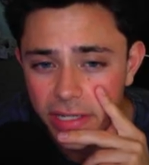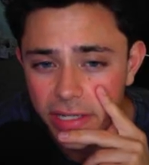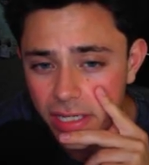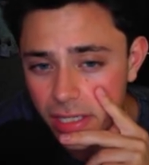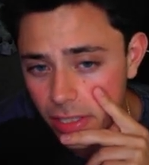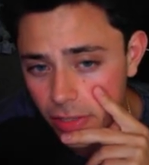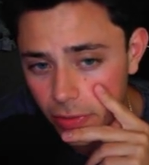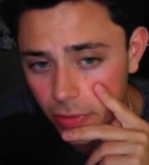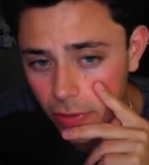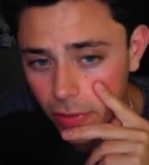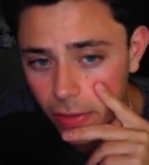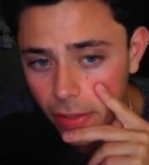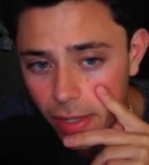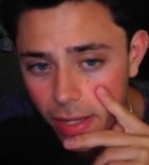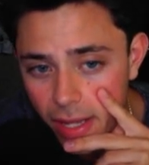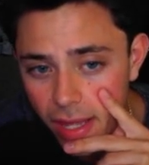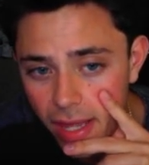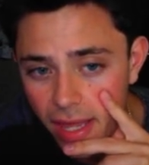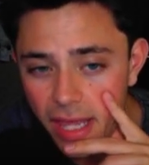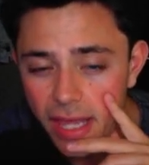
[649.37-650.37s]
here
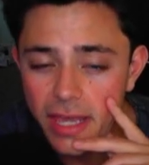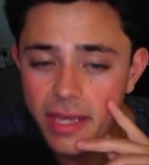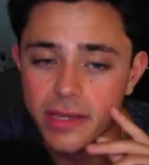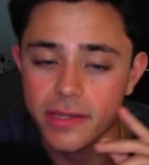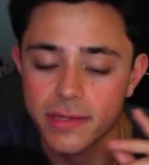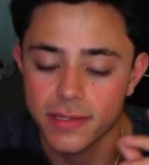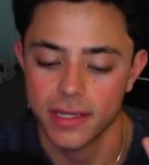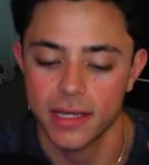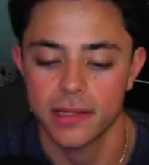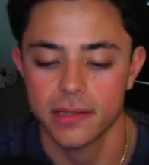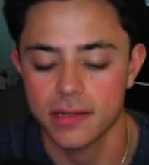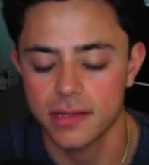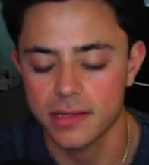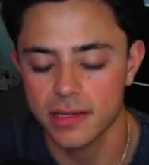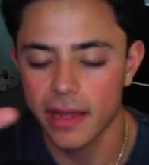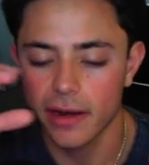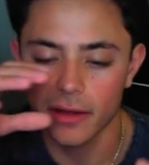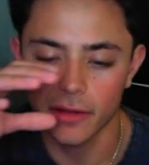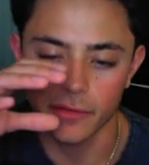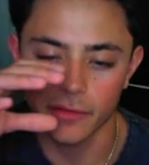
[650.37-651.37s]
is
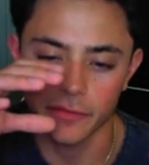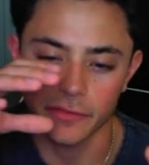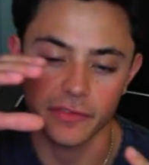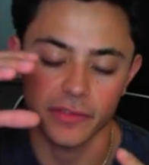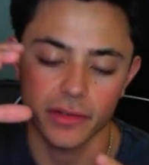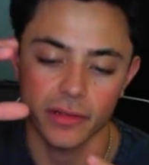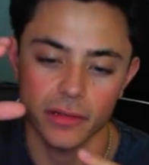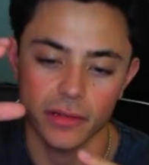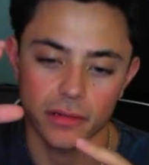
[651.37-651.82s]
instead of